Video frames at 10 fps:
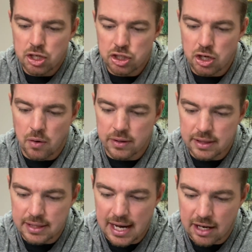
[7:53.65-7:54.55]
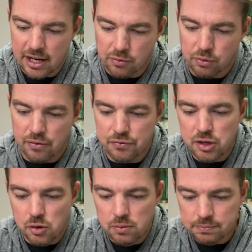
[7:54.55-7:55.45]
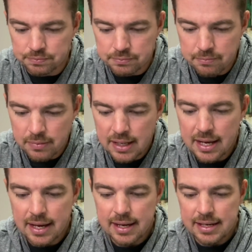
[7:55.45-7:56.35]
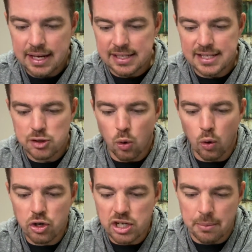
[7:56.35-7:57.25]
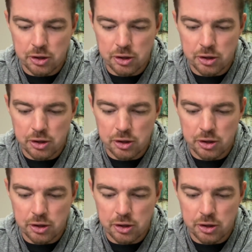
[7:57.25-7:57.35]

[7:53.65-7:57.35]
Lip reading: So then I click review, and it says order summary.